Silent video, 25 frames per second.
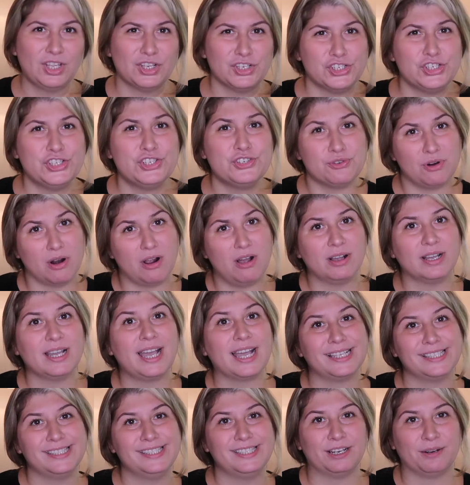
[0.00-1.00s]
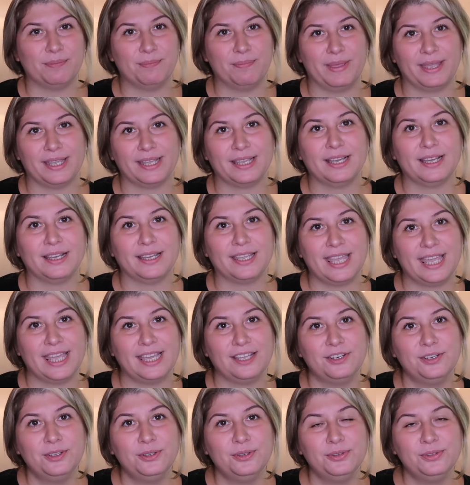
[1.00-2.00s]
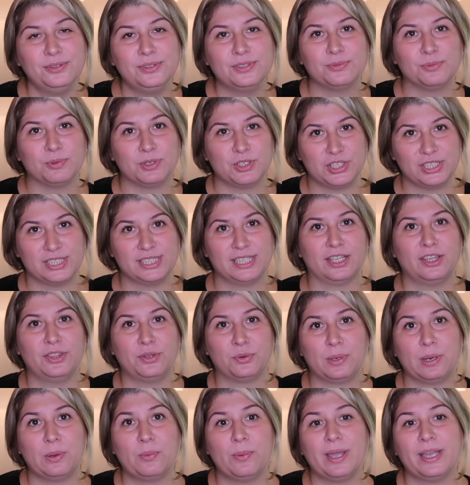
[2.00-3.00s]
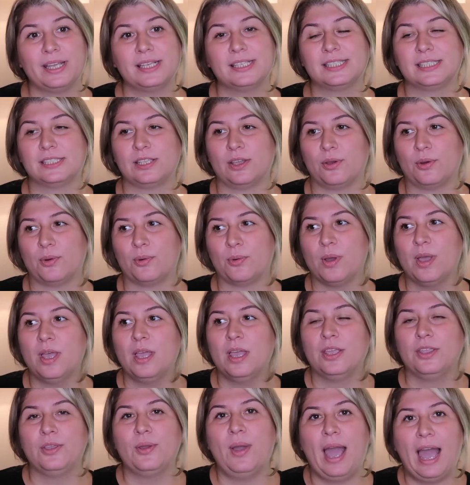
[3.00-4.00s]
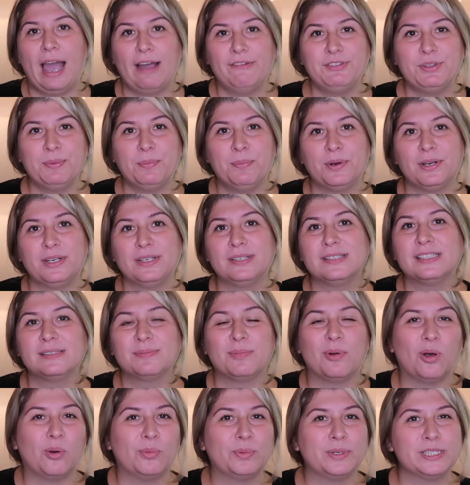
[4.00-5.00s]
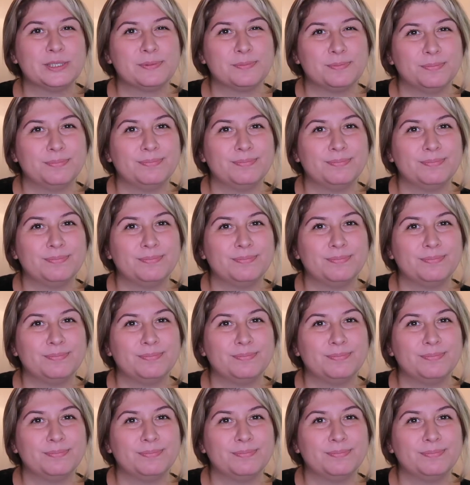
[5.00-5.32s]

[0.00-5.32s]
strong as their big candles, which is the 3-wick. So you have to burn the small ones